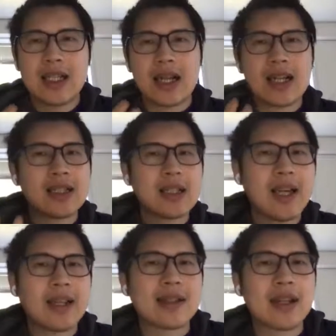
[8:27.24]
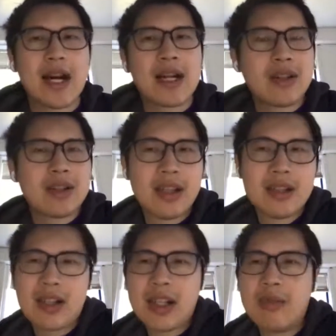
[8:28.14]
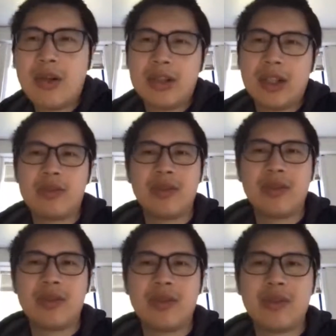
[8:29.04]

contains a larger system component with